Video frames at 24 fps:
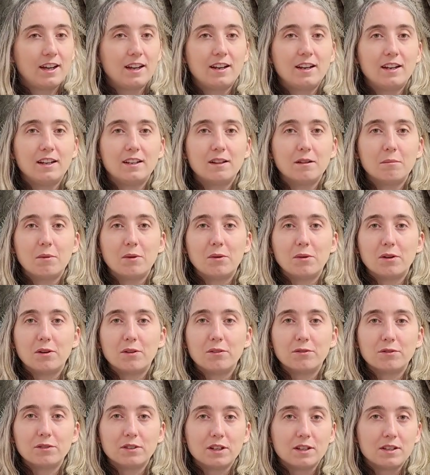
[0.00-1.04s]
a little more
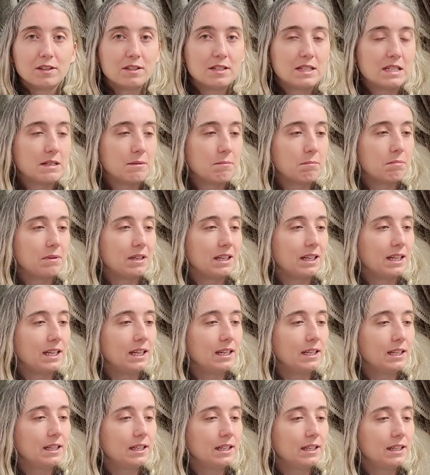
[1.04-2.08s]
of the
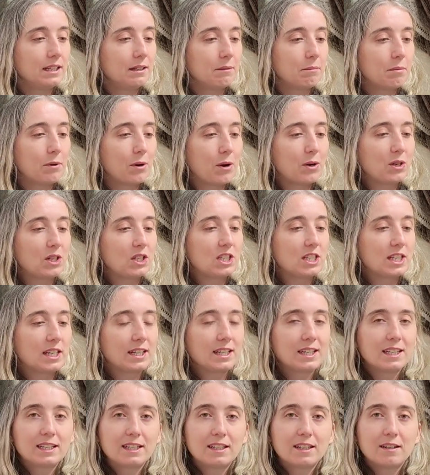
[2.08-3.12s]
spinning
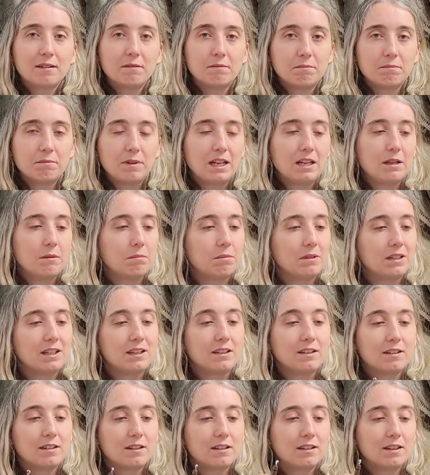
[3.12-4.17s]
project, and
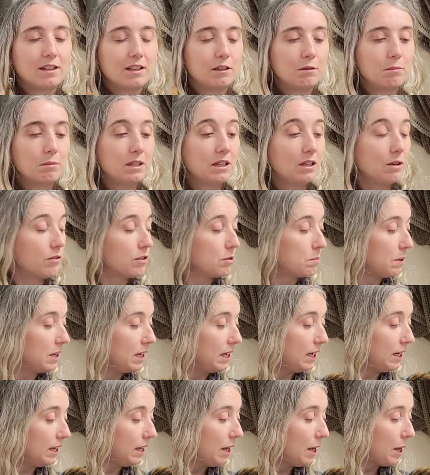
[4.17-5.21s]
maybe a little bit of
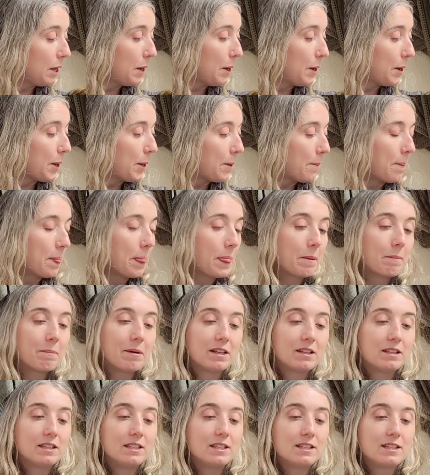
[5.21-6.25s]
spinning,
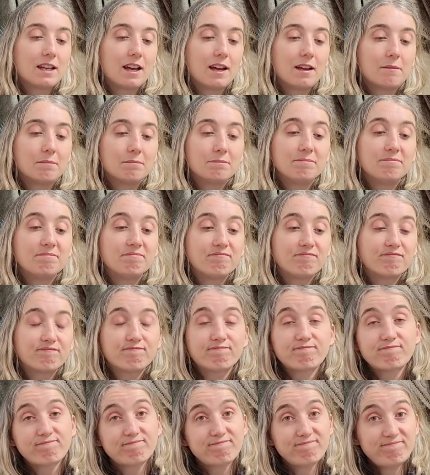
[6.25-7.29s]
but this time,
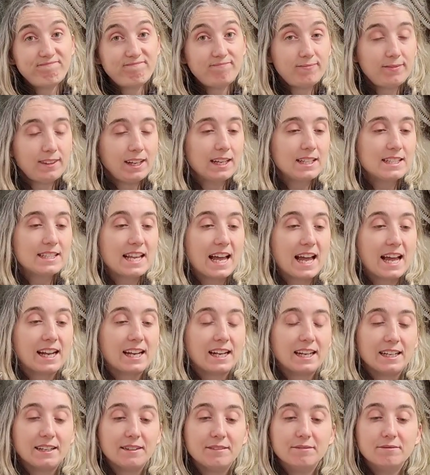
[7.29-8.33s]

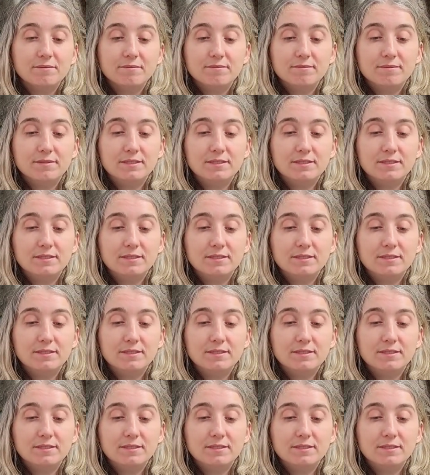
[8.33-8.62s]
sadly,